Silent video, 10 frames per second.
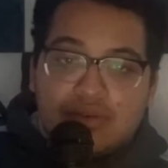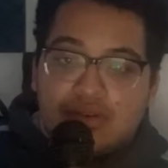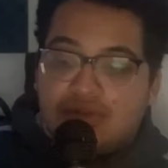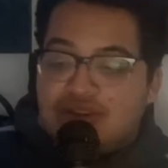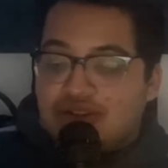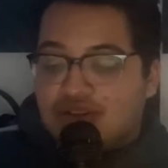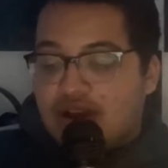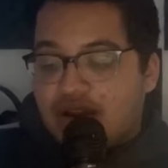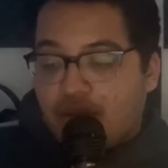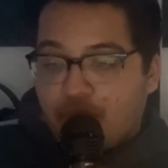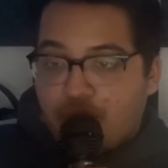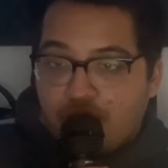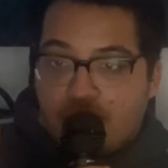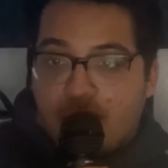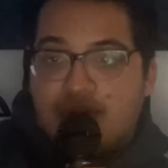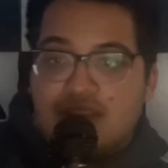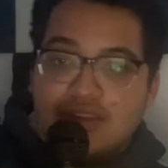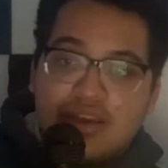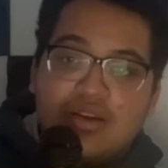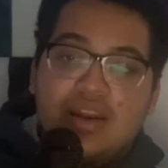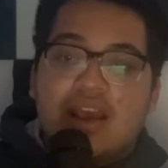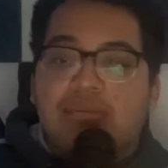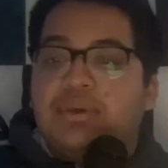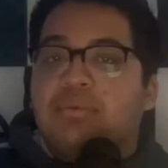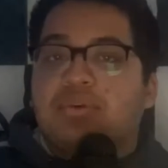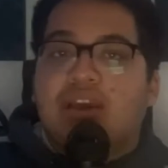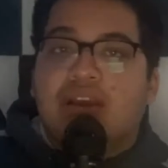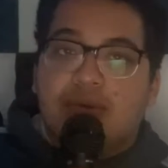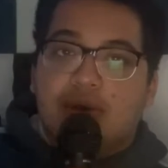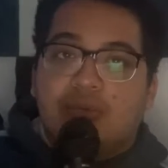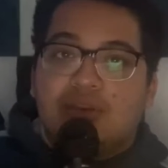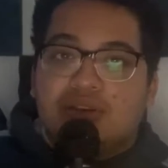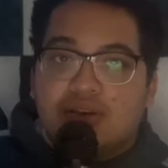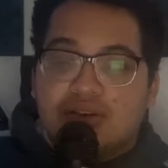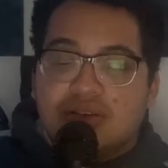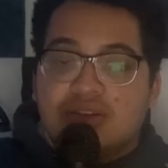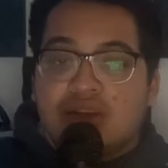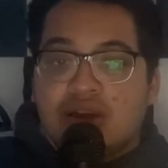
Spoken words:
have just kind of thrown in there and had people care about, because